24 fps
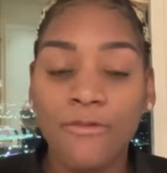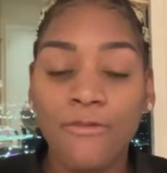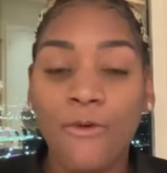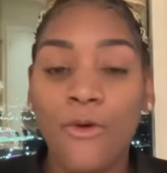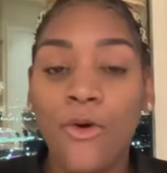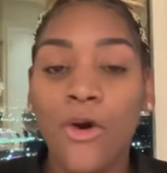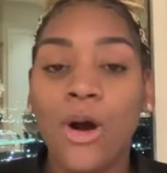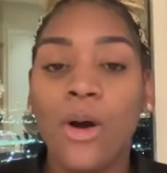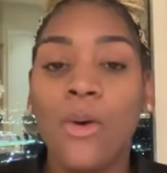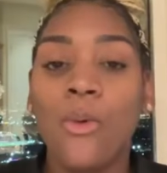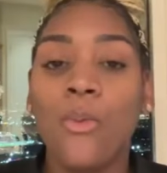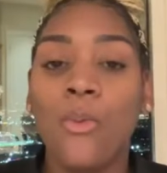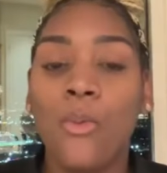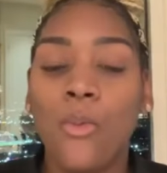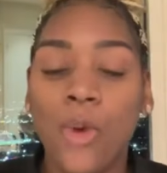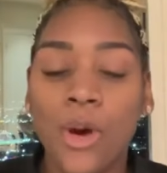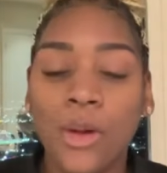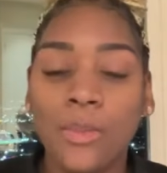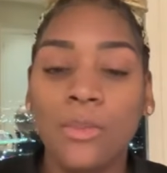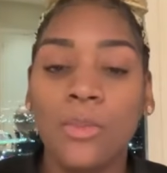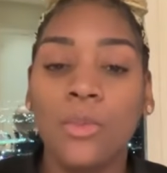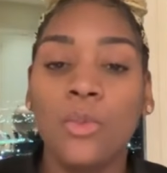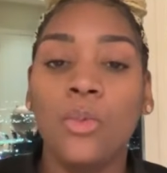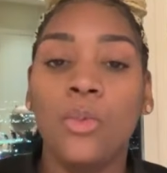before
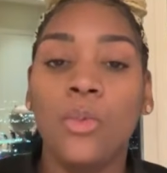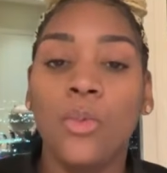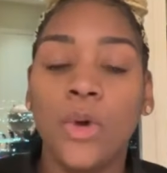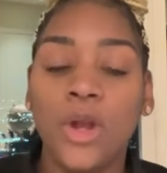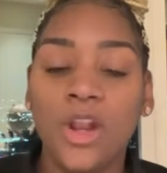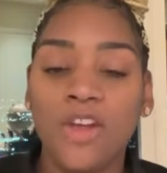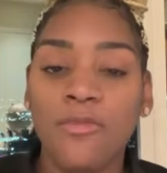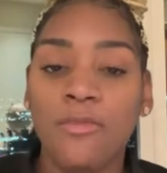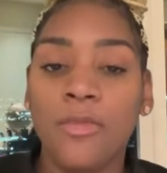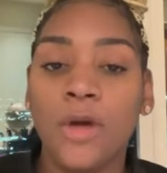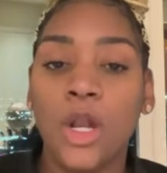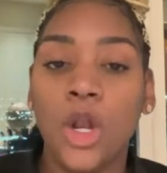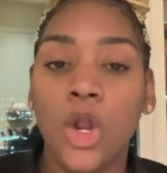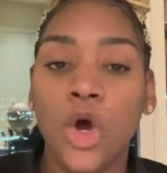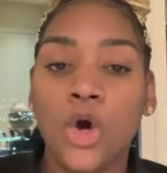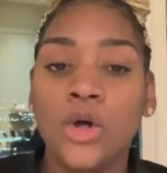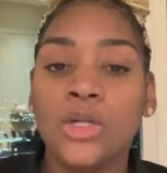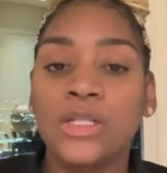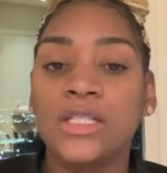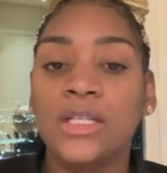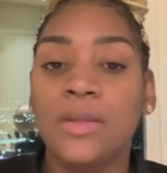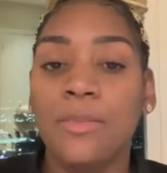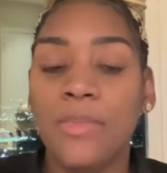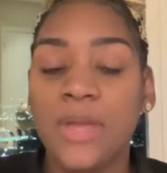would have
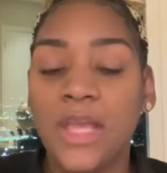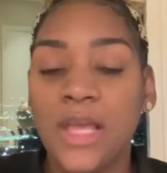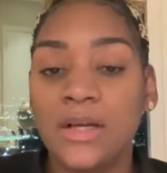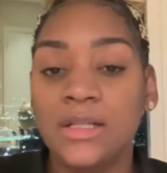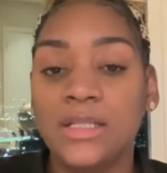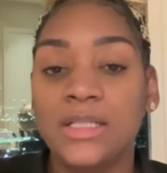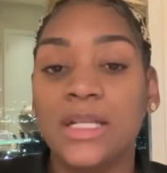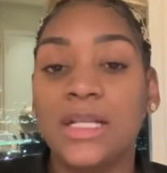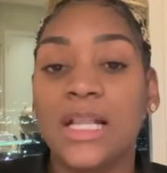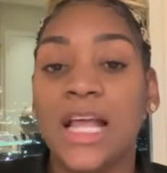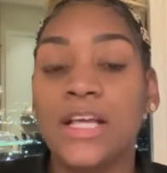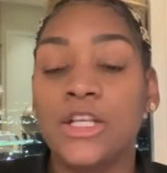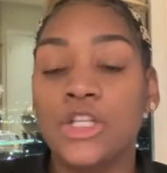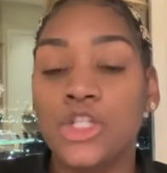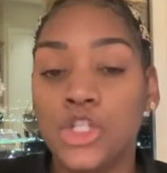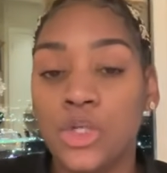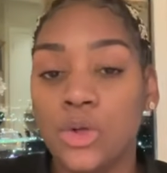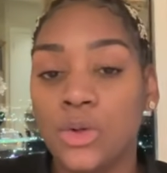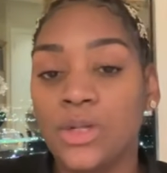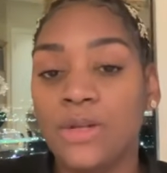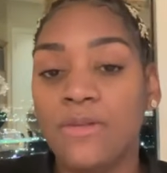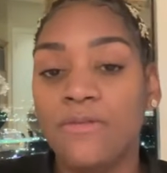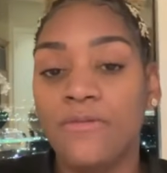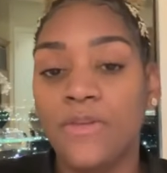belonged to me until I
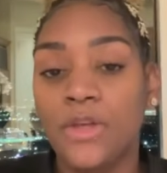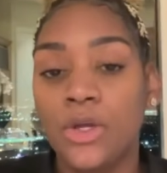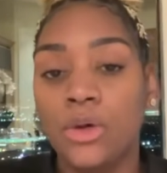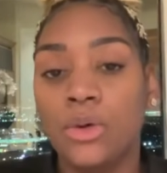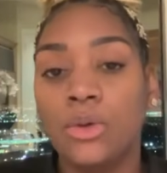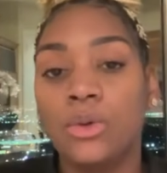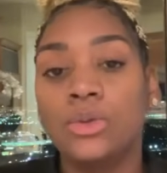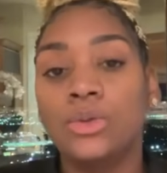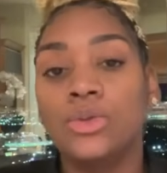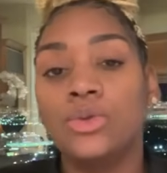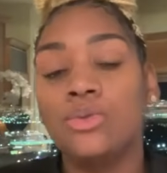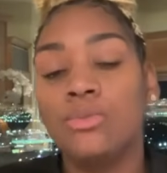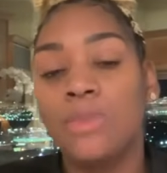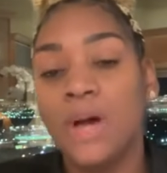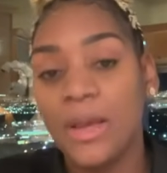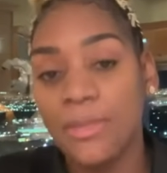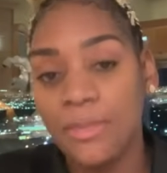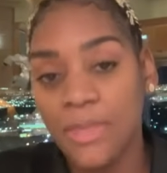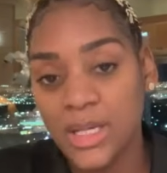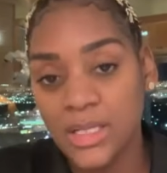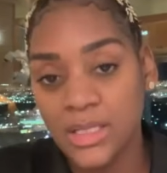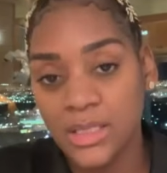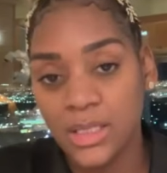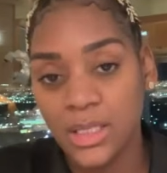sold the vehicle to my
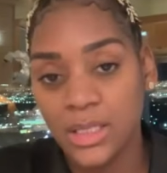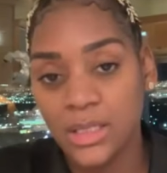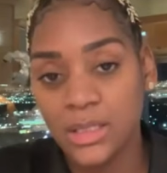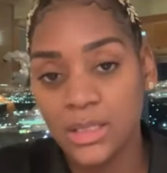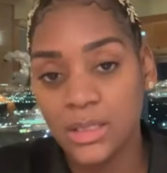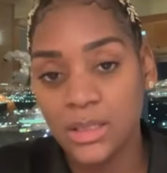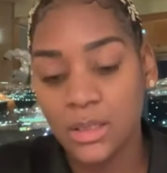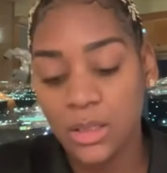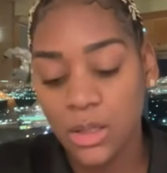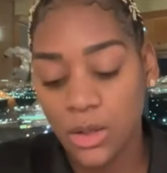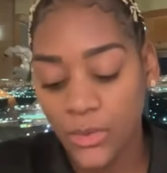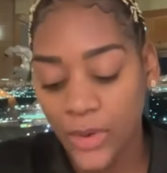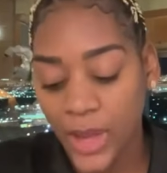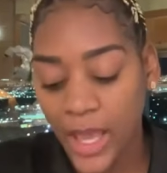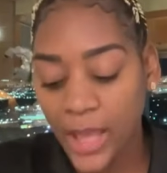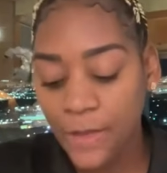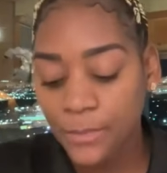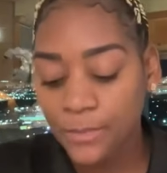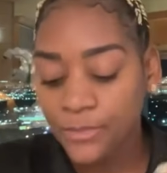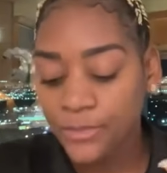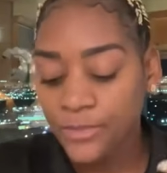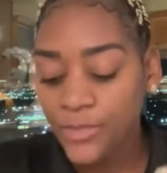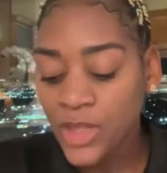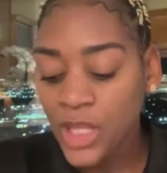business.
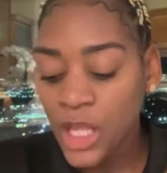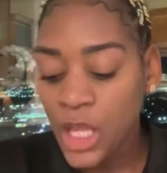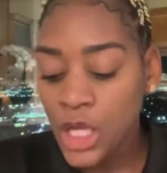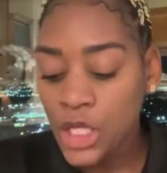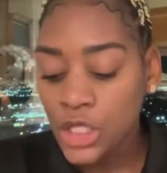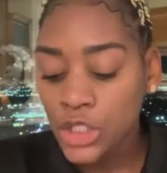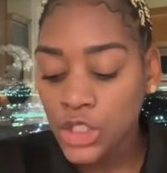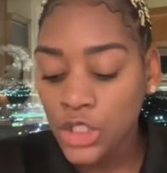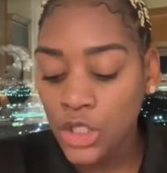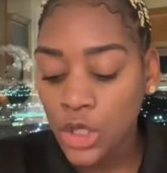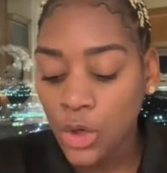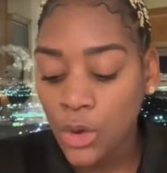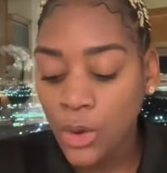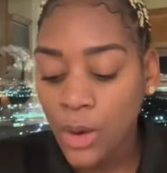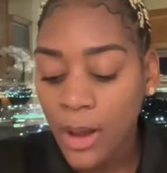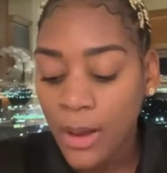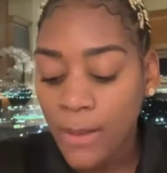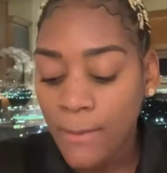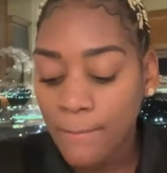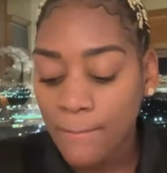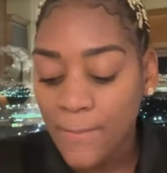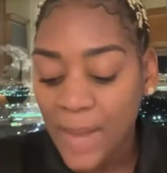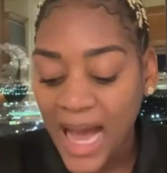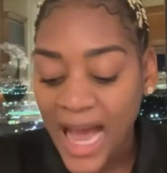Okay. So
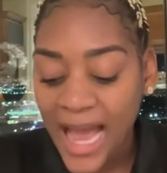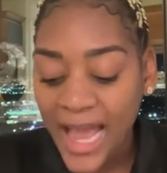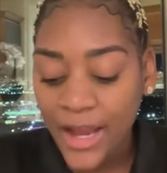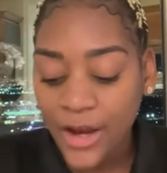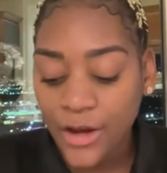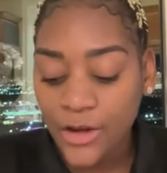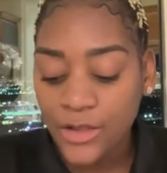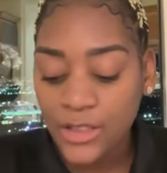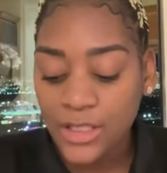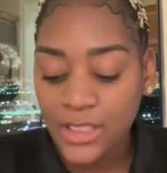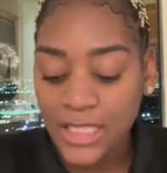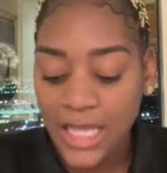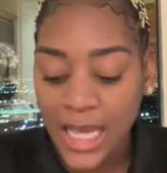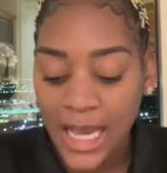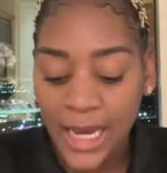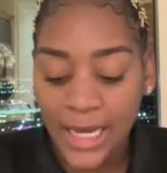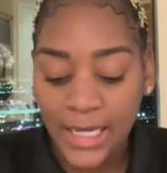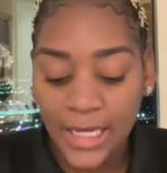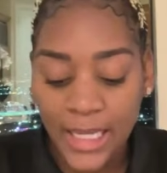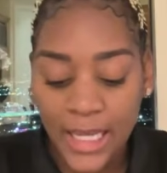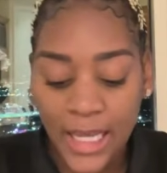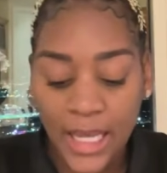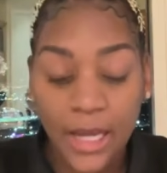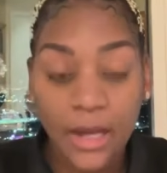buyer
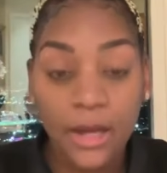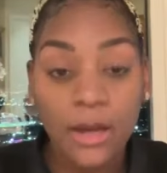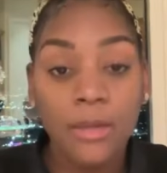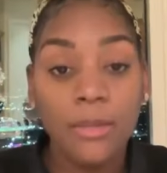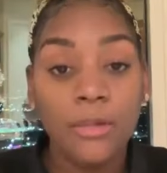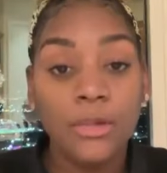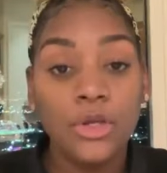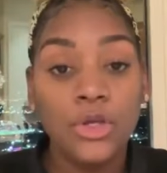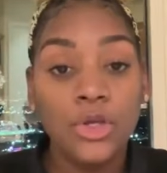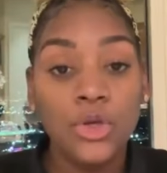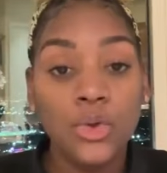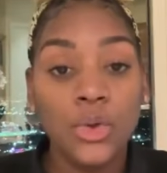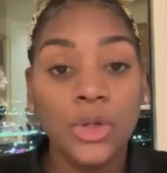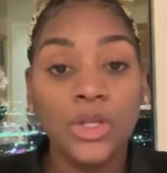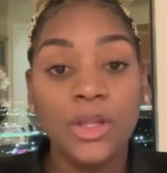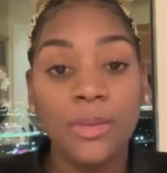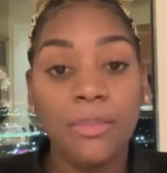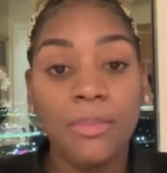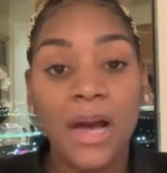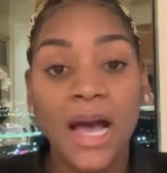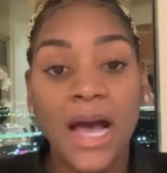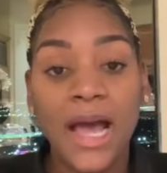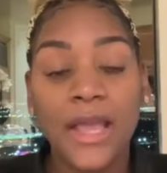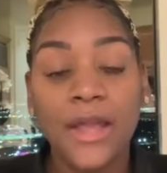sign here, you are
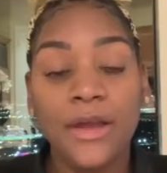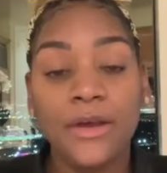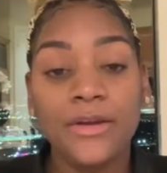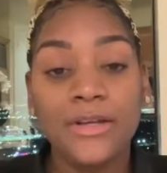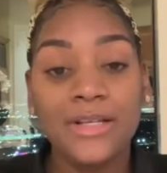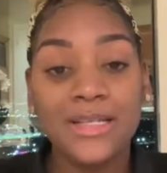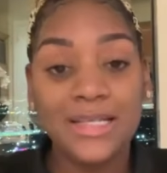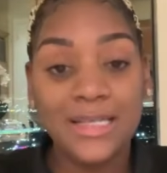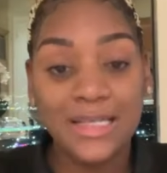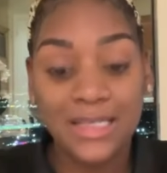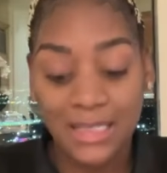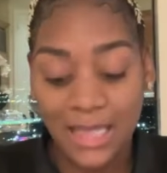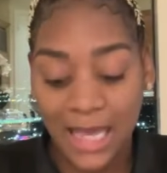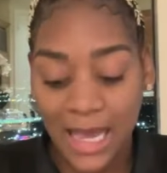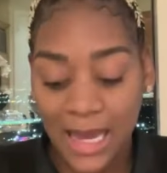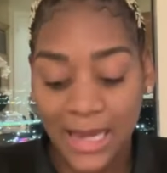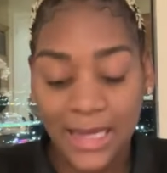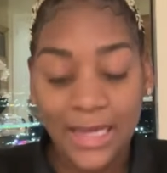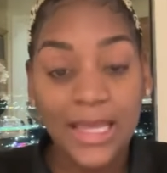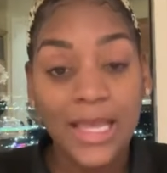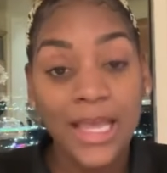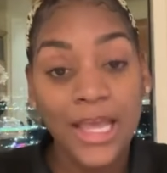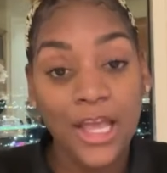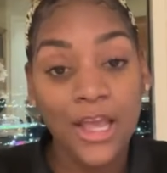the buyer,
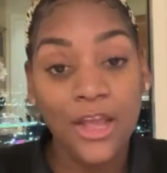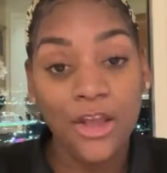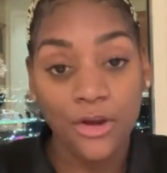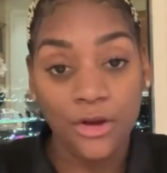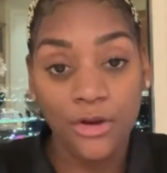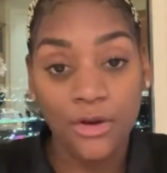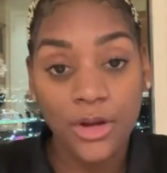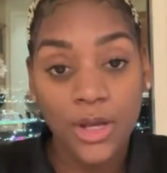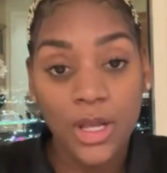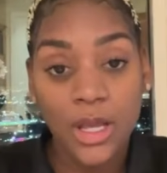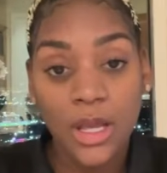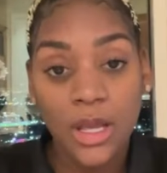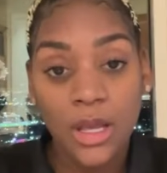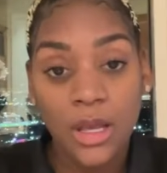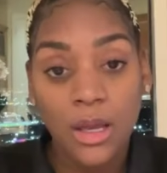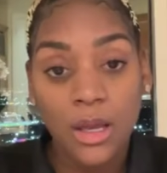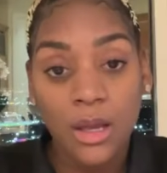sign here